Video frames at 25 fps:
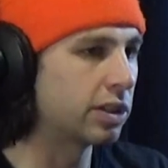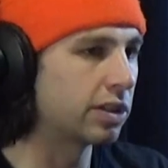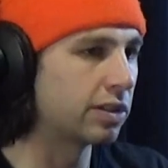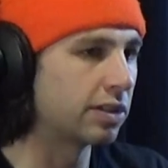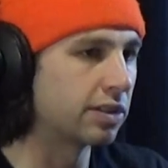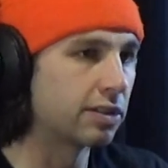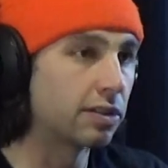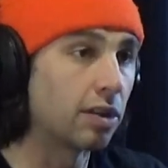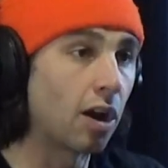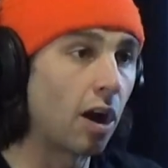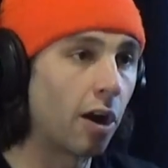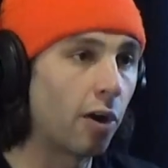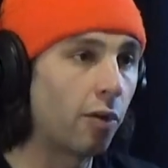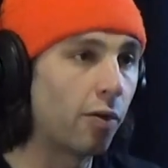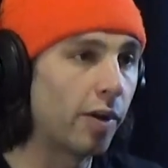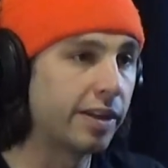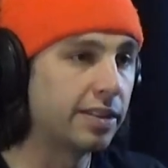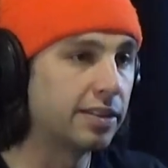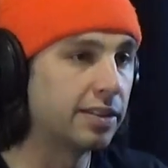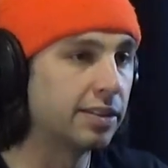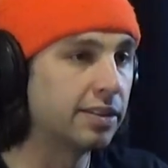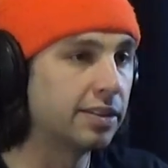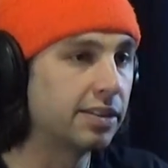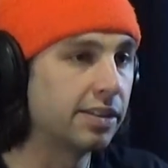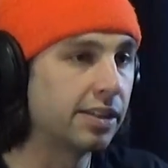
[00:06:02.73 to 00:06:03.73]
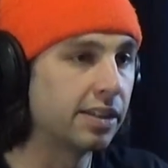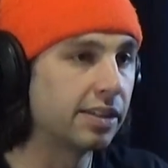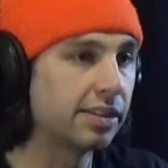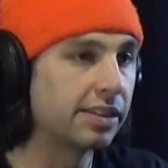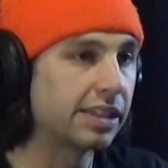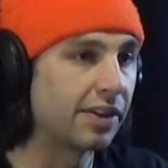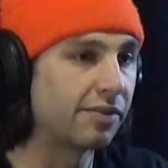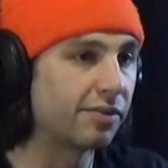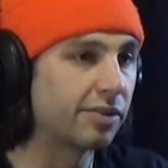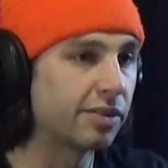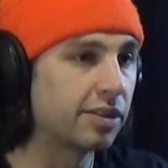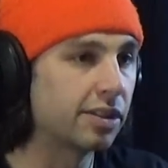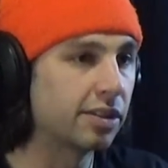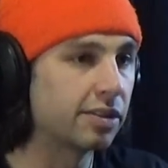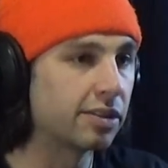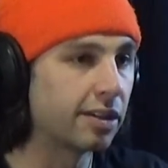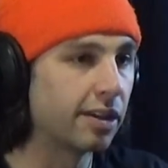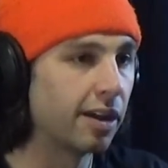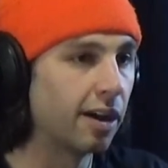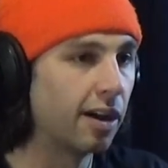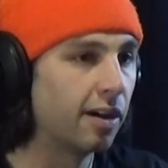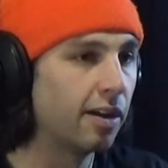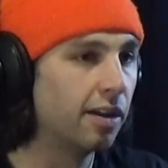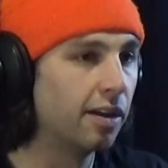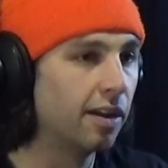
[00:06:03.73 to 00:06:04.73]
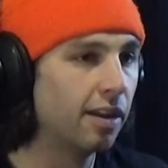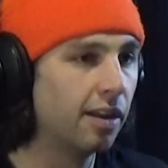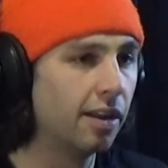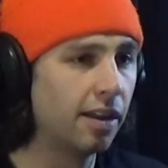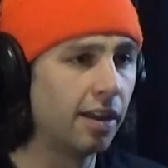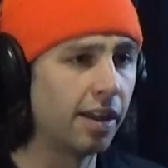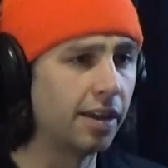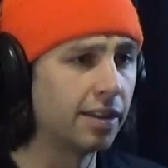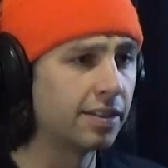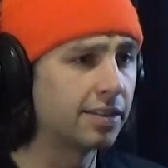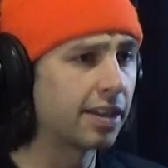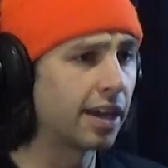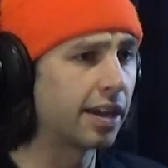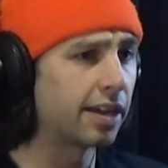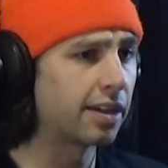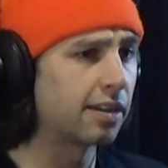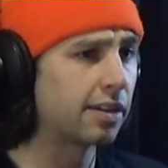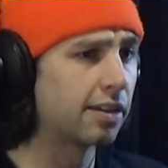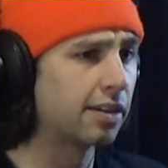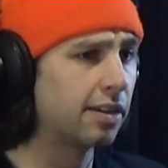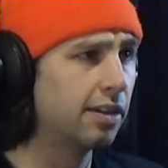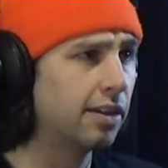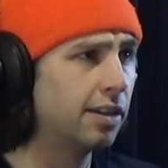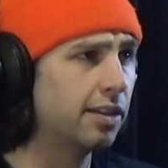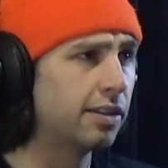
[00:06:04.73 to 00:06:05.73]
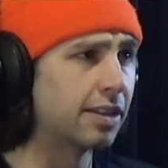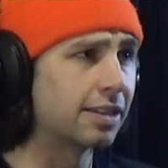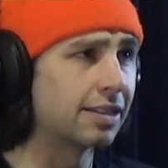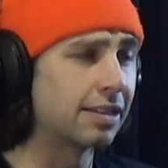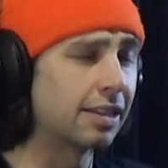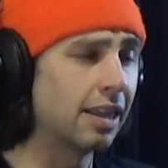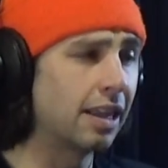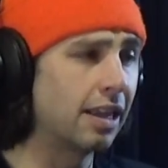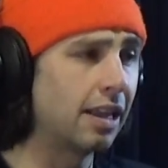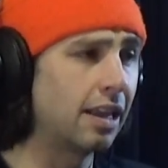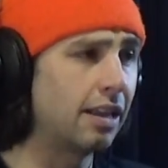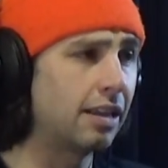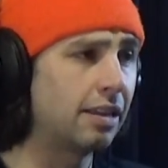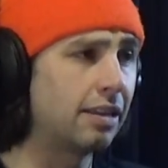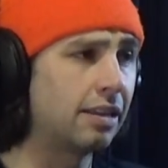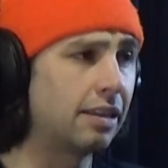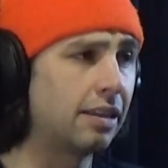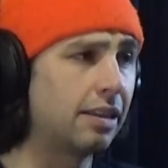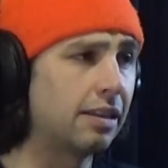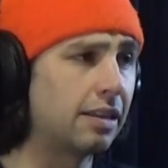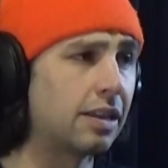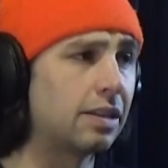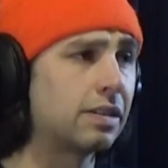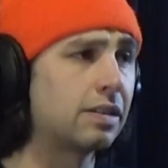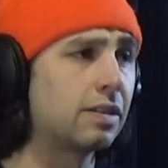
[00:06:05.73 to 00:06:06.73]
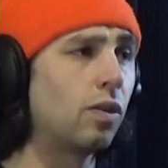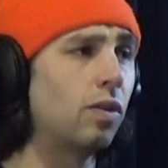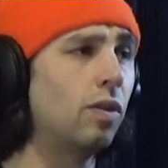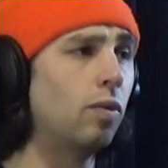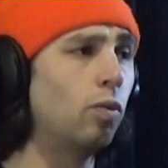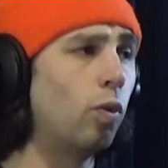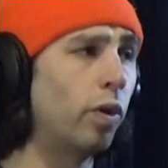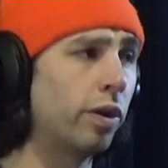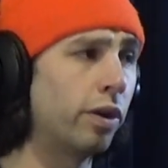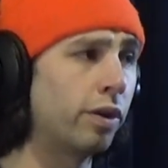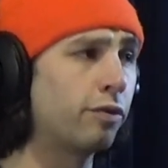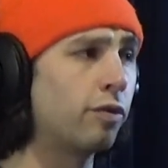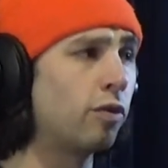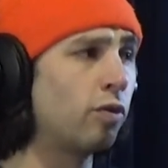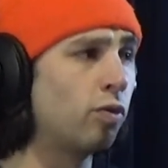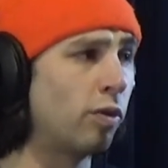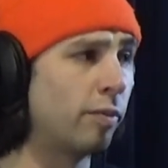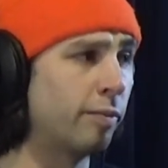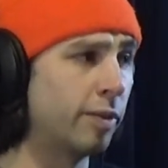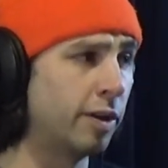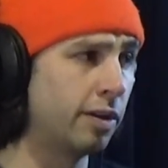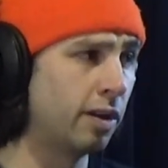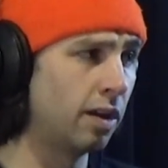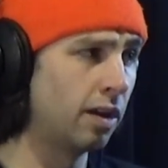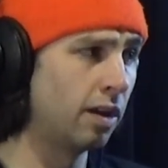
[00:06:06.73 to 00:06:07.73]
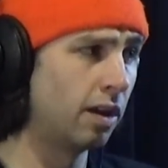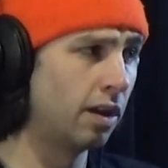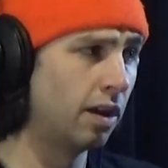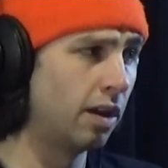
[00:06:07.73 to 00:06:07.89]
which is art residency in San Francisco. And it's like this wonderful woman.